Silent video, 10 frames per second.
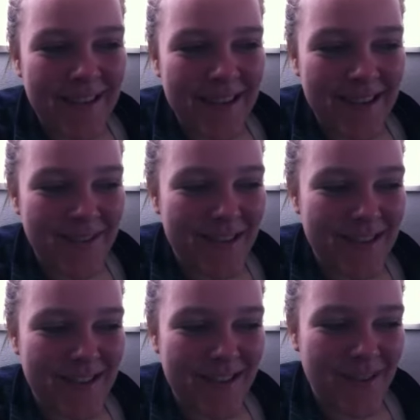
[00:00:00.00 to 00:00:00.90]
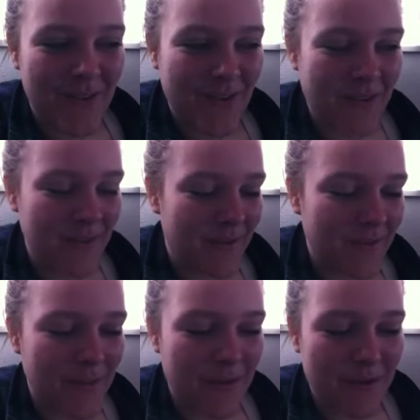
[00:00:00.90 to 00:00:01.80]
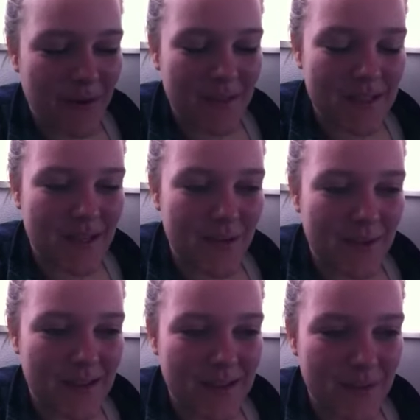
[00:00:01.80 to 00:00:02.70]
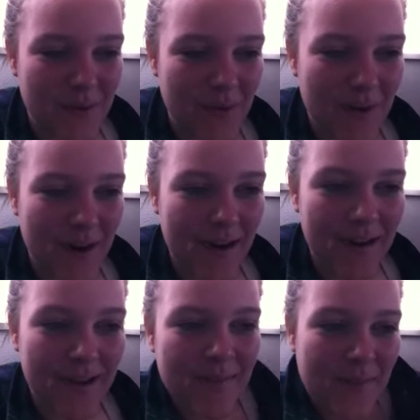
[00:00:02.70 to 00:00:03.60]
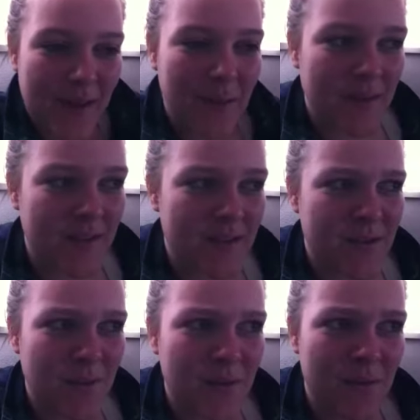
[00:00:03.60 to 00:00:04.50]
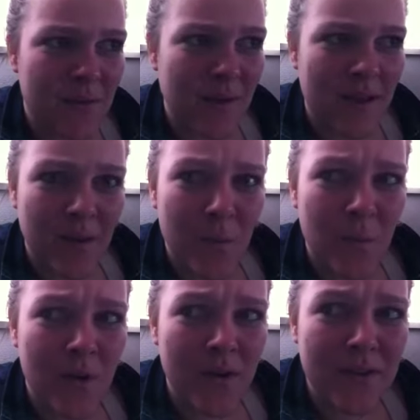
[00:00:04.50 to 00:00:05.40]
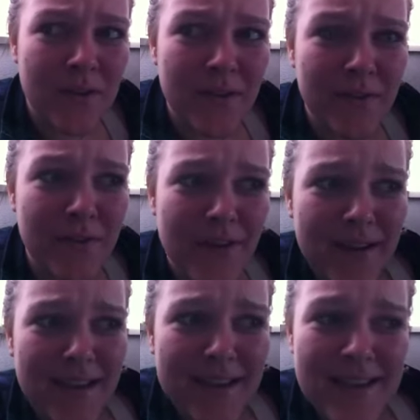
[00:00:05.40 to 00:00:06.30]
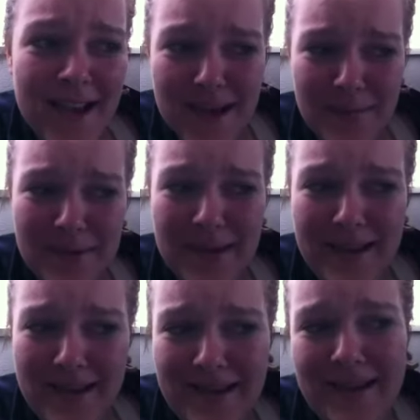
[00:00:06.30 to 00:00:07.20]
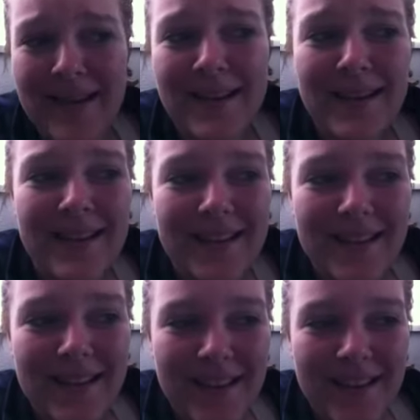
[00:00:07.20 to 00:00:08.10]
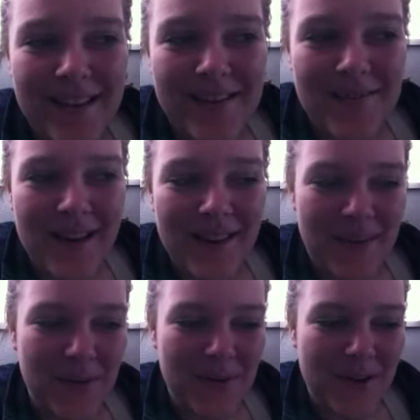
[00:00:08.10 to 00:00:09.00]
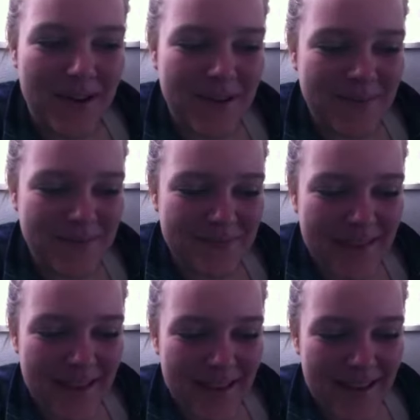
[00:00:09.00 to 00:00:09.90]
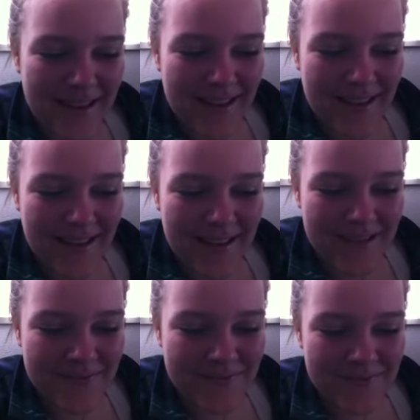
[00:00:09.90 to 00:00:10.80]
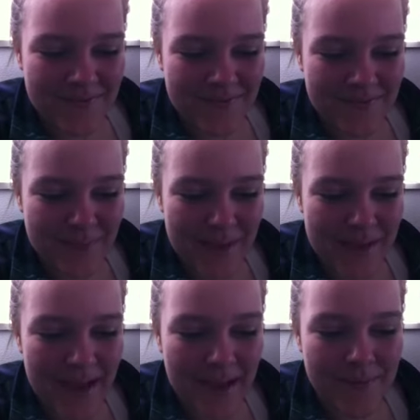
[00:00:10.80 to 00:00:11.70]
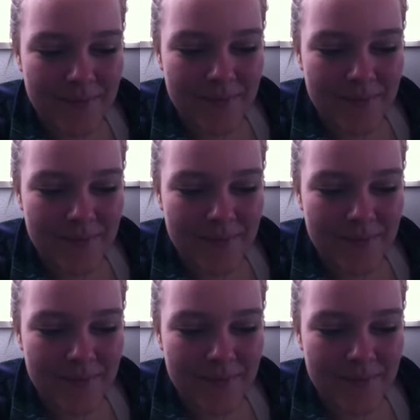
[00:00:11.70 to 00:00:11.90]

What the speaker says: We kind of went to, the three of us kind of went in one ride, and we just went through like, what the fuck is happening? like the whole ride. But yeah.